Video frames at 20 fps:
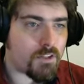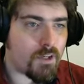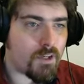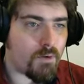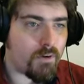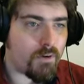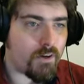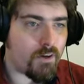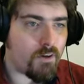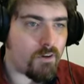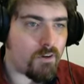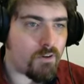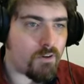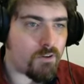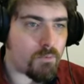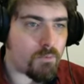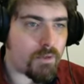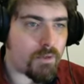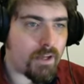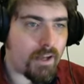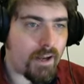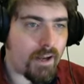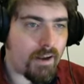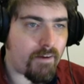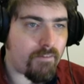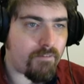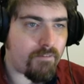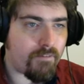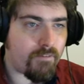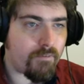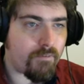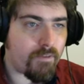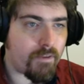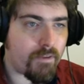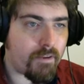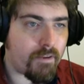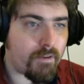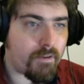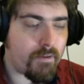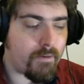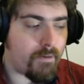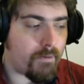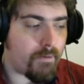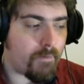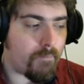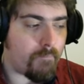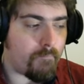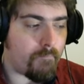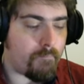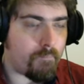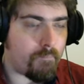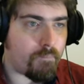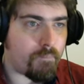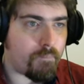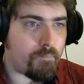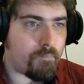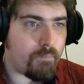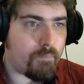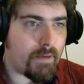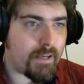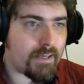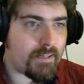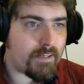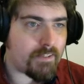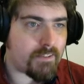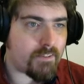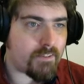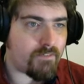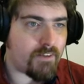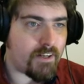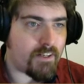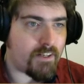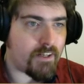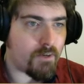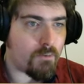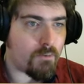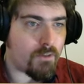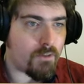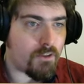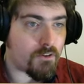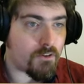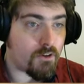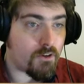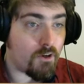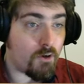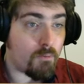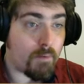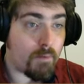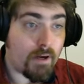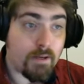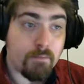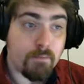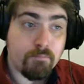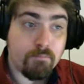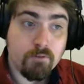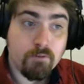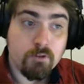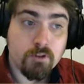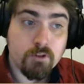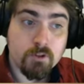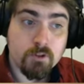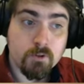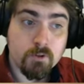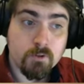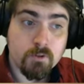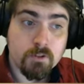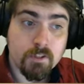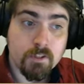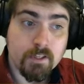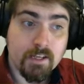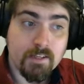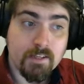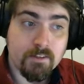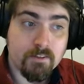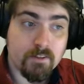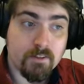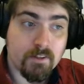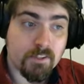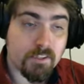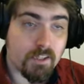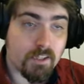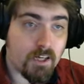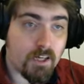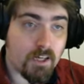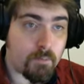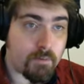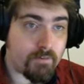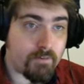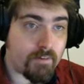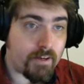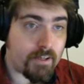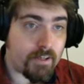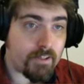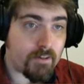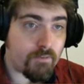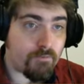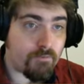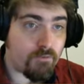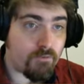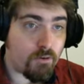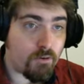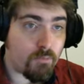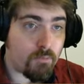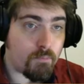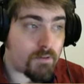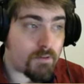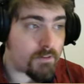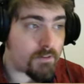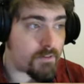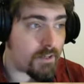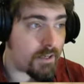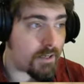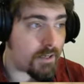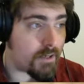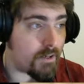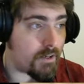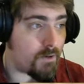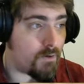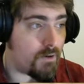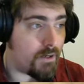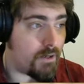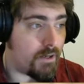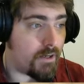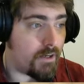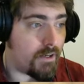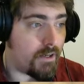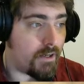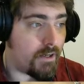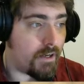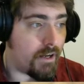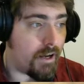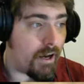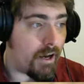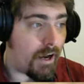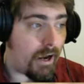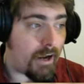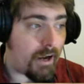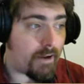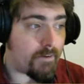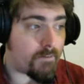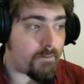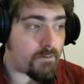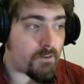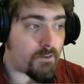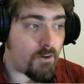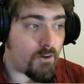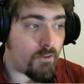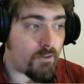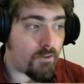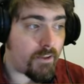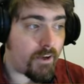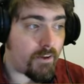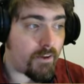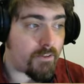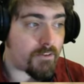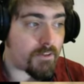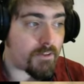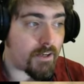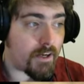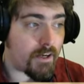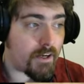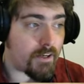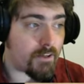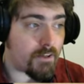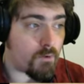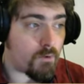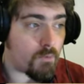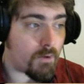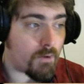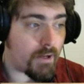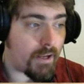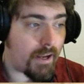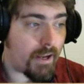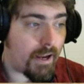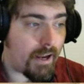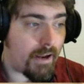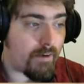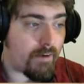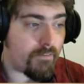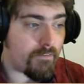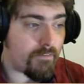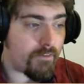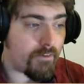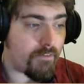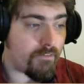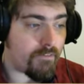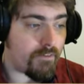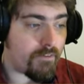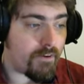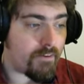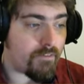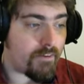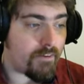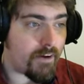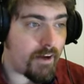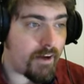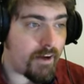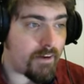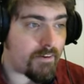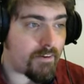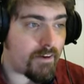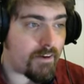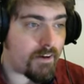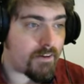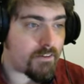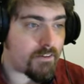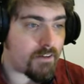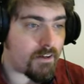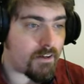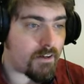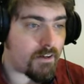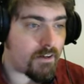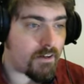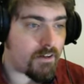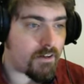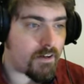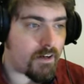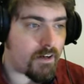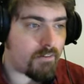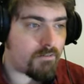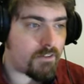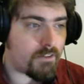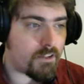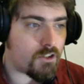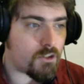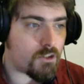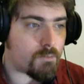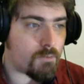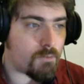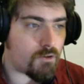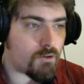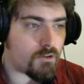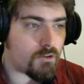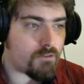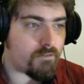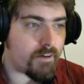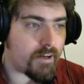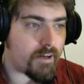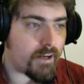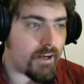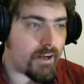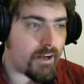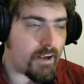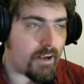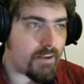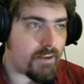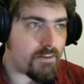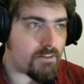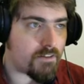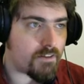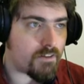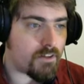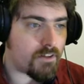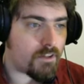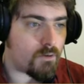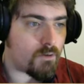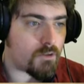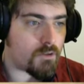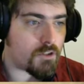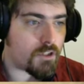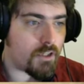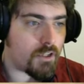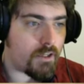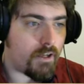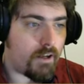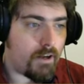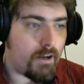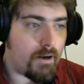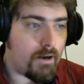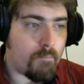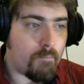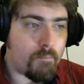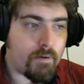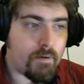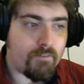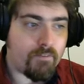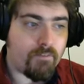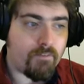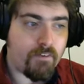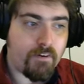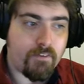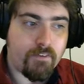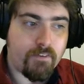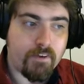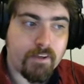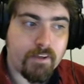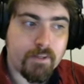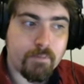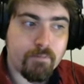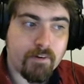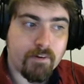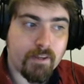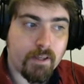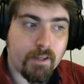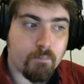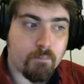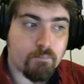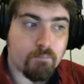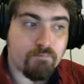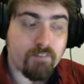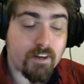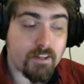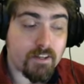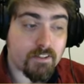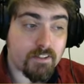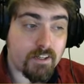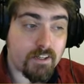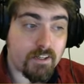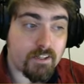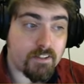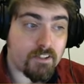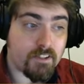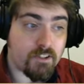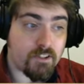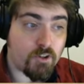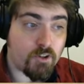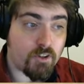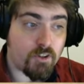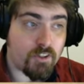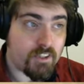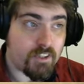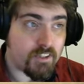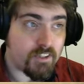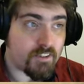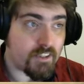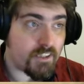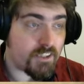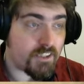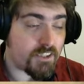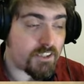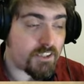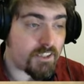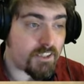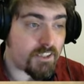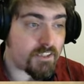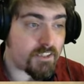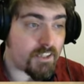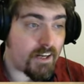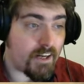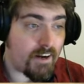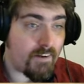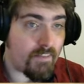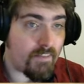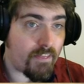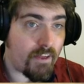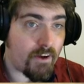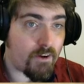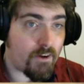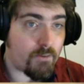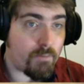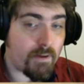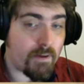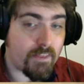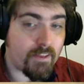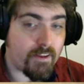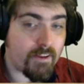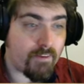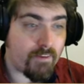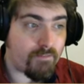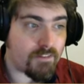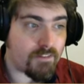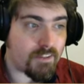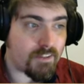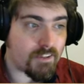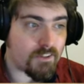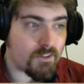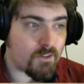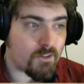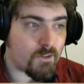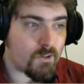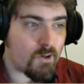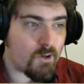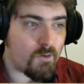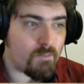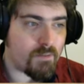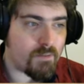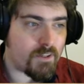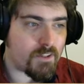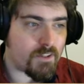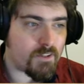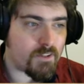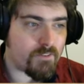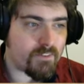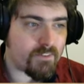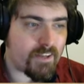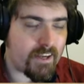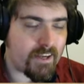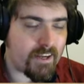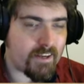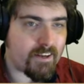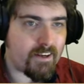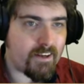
going on? We have Mega defending with his comm and broadswords against the little Harpy raid from Psycho, and on the other side we have Furfa and Nizar currently just posturing against Yojih, but Furfa is bringing bricks in to join his Urshis, and that could make the difference. That's a good combination of tech,